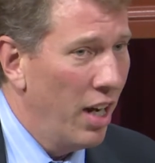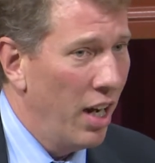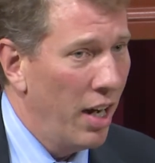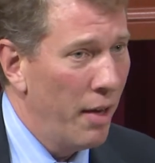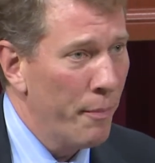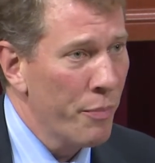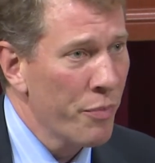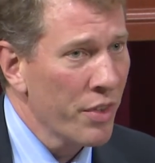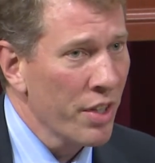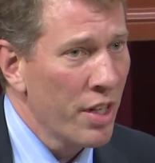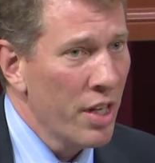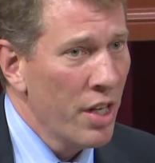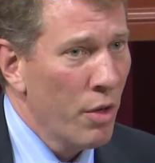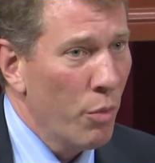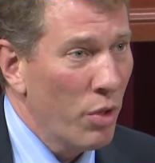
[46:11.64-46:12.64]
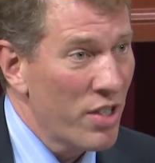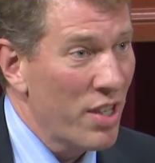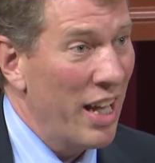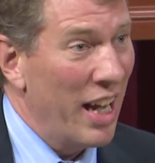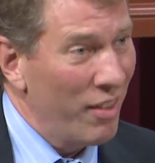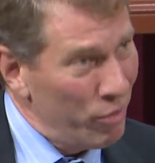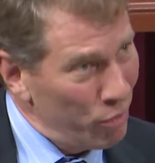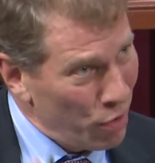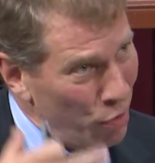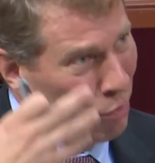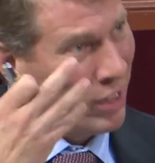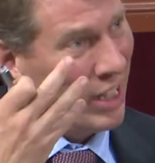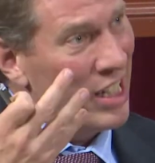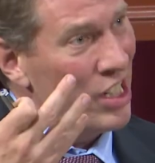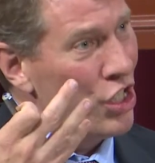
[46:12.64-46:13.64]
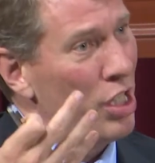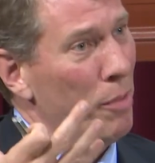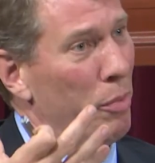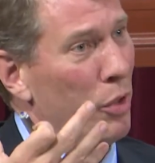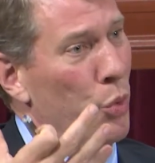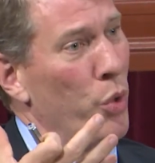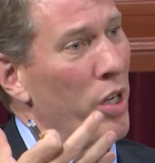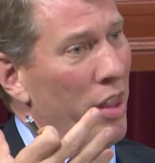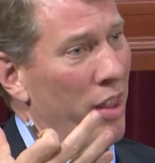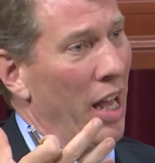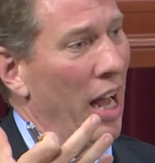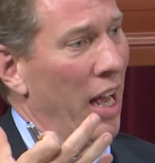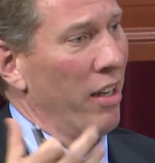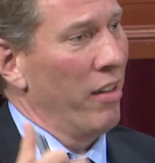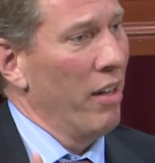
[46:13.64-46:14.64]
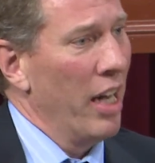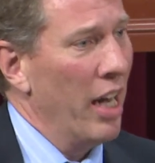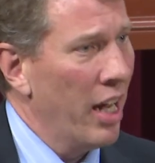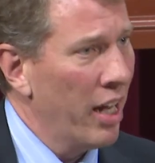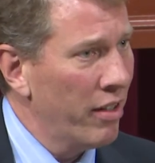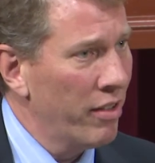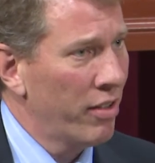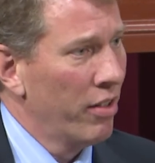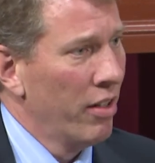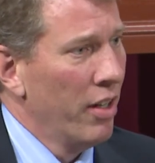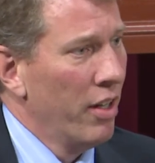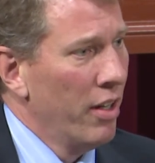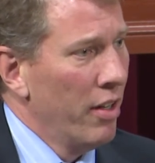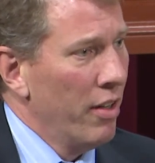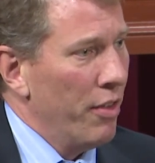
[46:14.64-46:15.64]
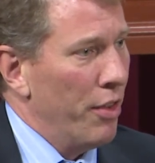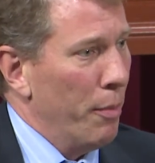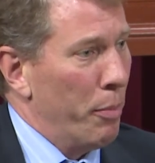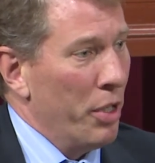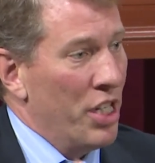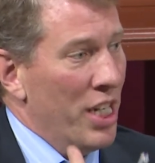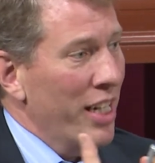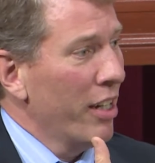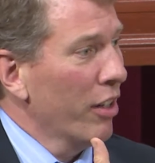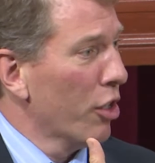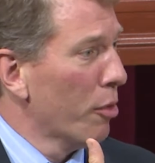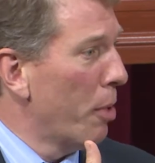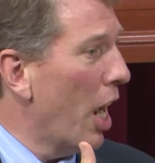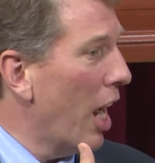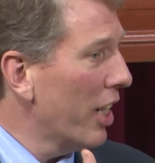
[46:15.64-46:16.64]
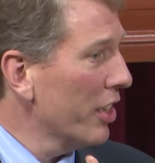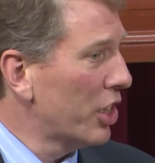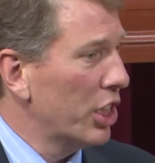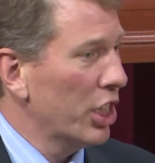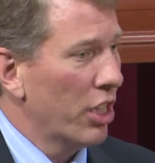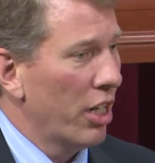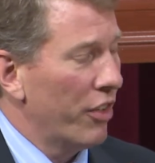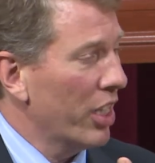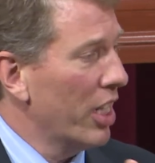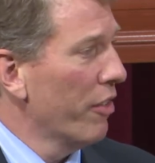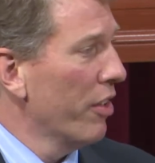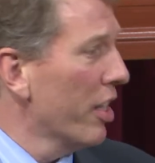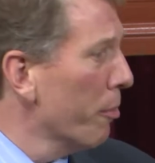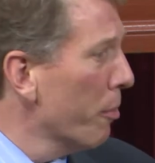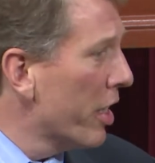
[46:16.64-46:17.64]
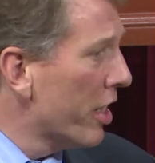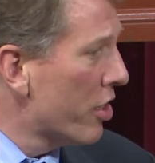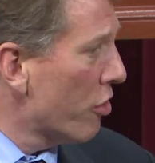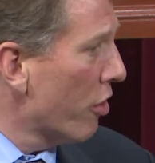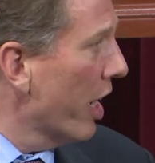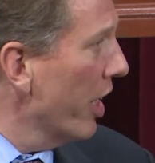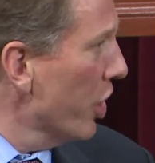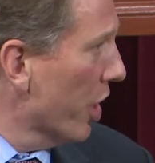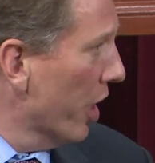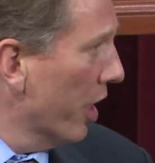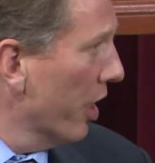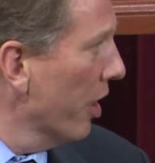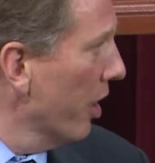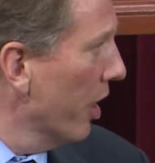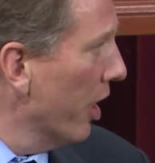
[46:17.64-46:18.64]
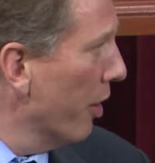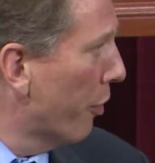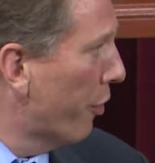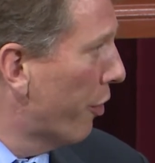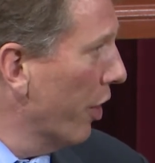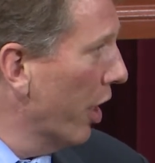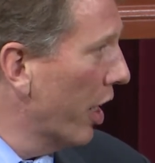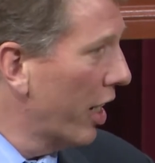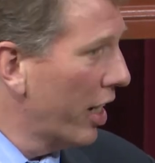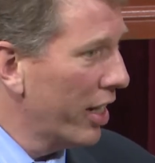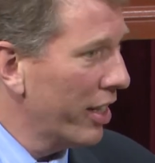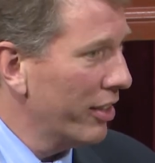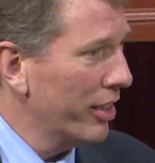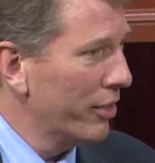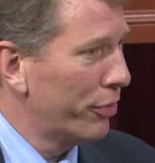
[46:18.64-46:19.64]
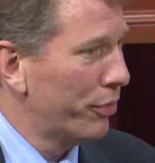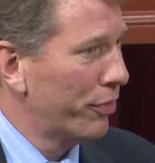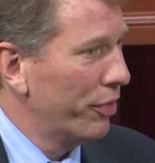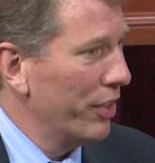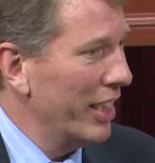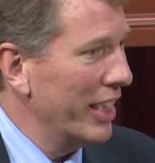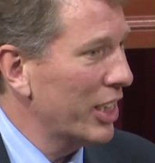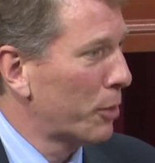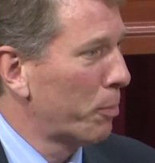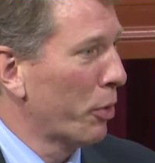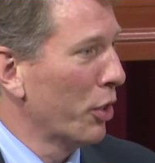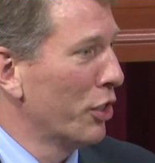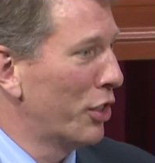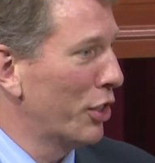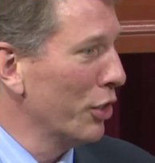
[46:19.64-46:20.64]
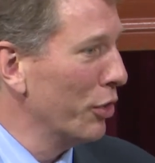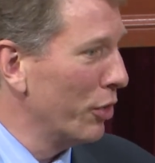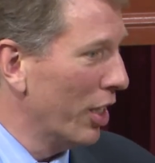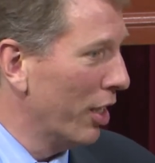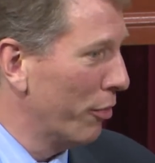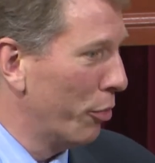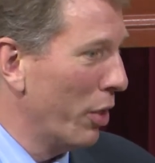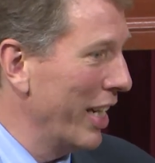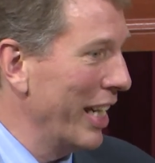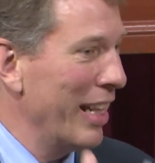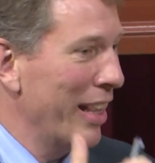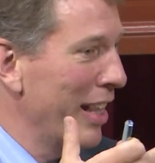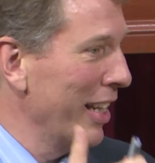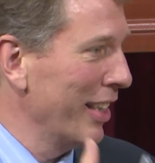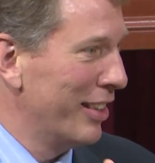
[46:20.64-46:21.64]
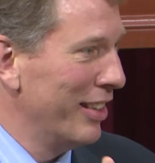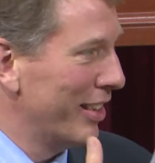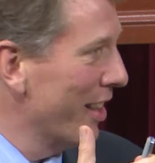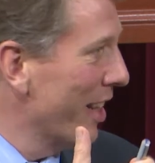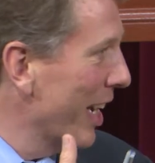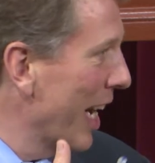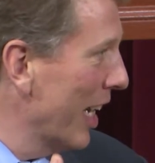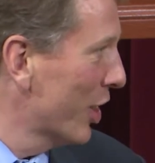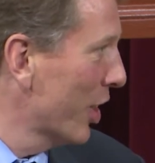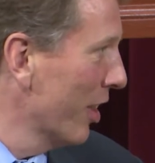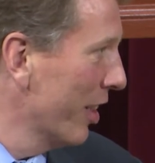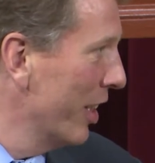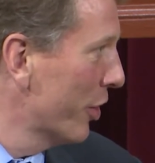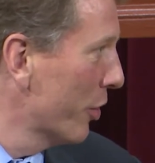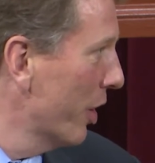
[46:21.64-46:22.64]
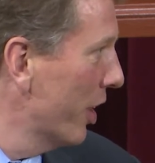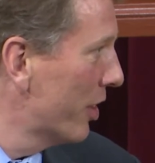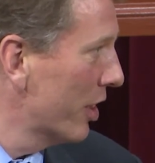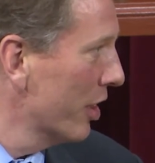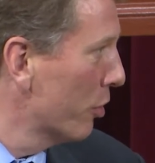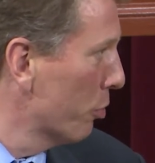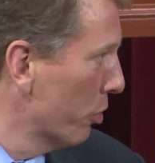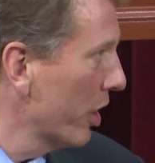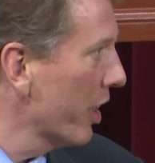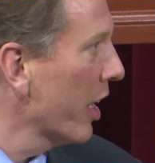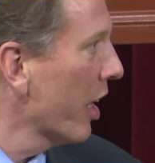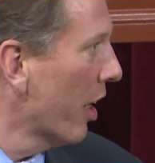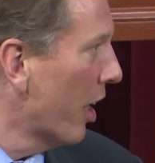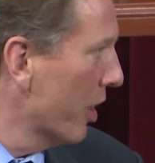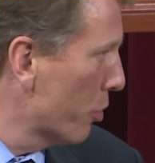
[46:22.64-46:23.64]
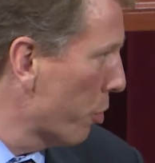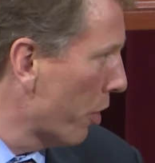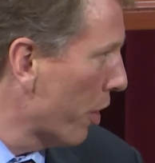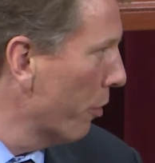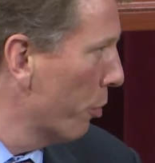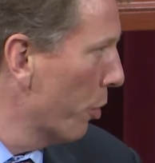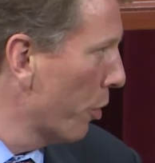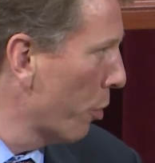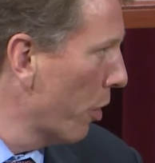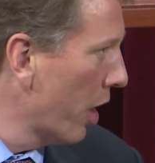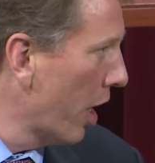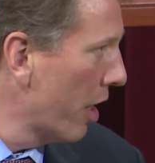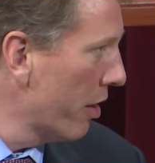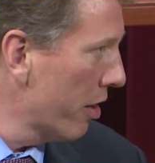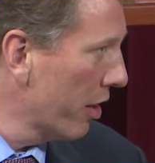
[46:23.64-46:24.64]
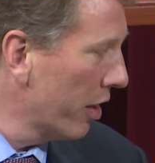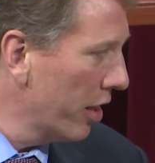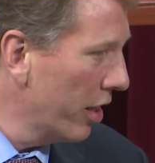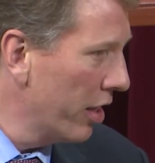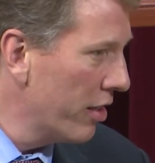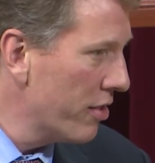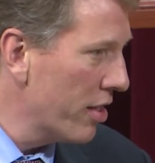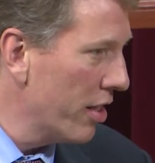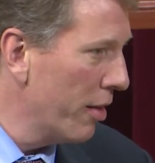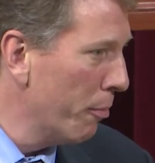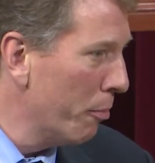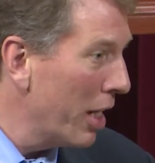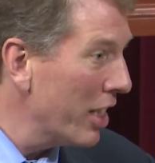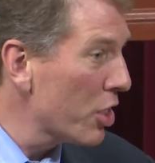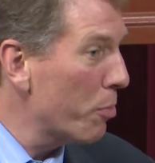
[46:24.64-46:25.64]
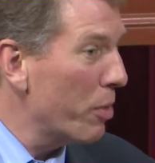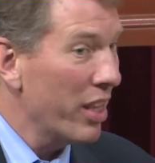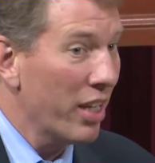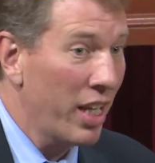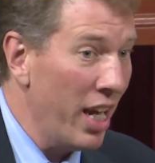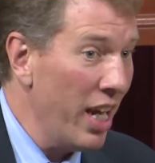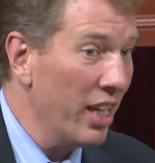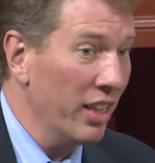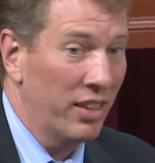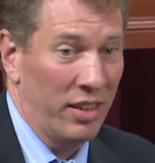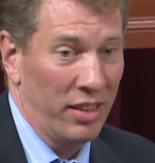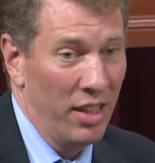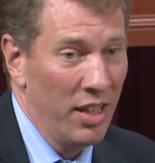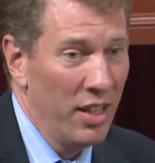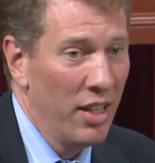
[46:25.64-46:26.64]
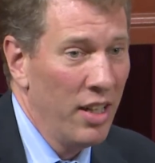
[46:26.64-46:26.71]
Um, what's that, the relationship between that and the particular posture of a given administration yes. if, uh, if its pursuit of what it thinks is in the national interest is really at odds with, with what I think is. And it must be the case